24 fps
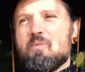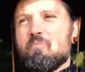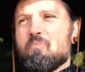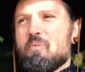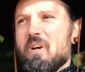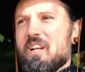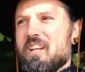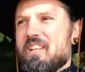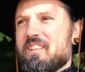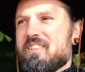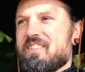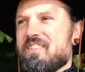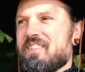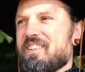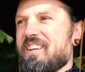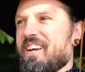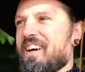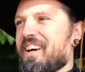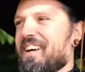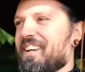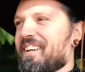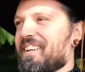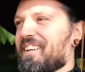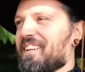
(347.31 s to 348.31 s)
but it's
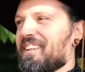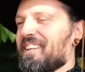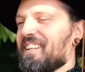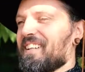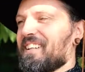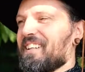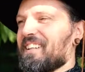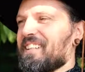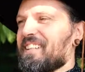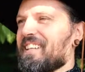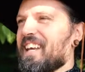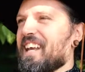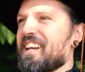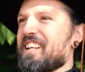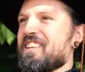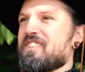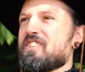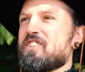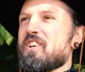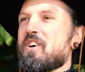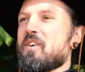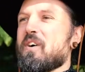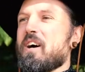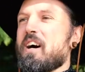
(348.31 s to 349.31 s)
not getting
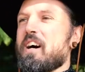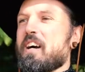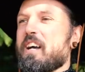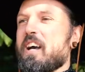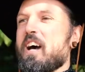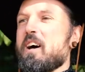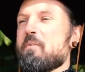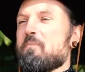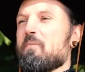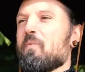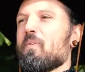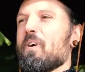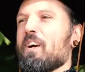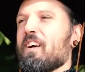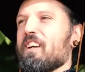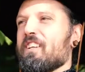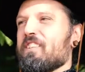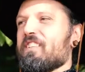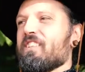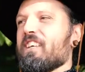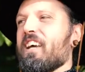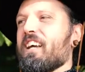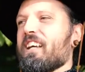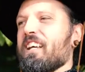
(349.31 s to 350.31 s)
so hung up where
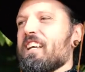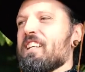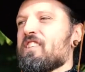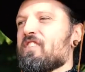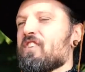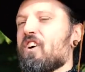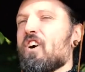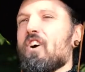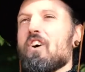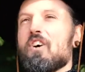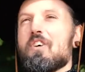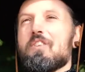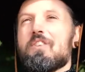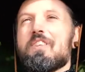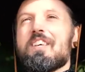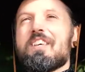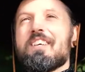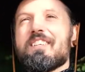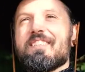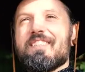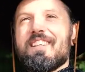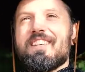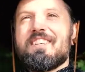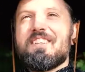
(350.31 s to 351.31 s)
it's like it's all
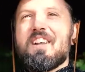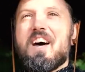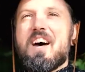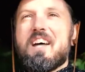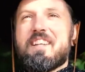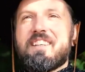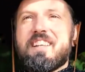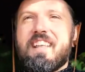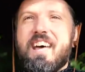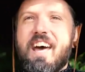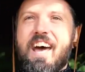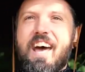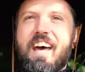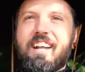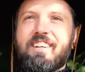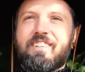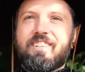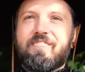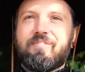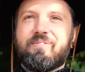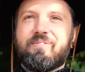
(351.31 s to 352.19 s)
this and not that.